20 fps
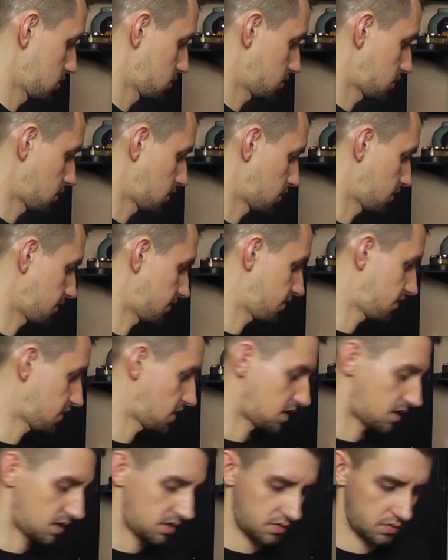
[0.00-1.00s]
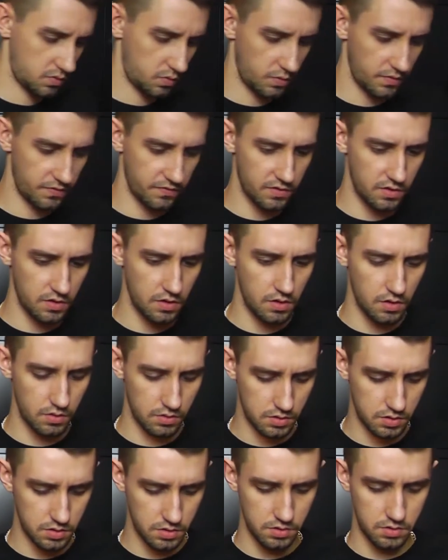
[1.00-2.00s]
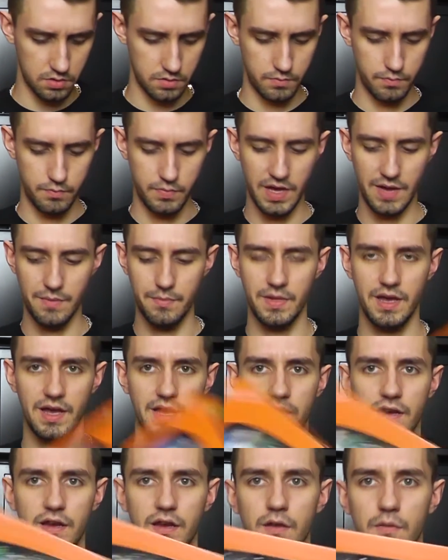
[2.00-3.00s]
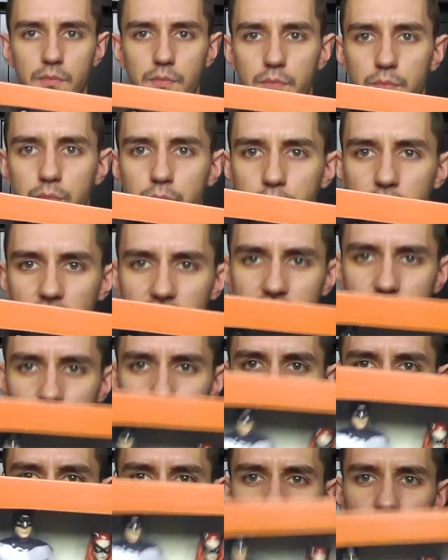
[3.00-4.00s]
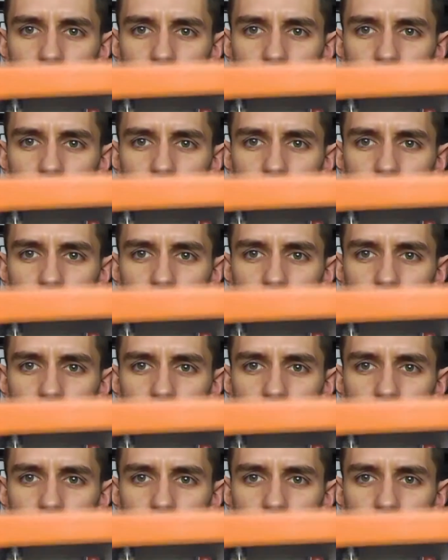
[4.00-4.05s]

So first we've got Batman bendable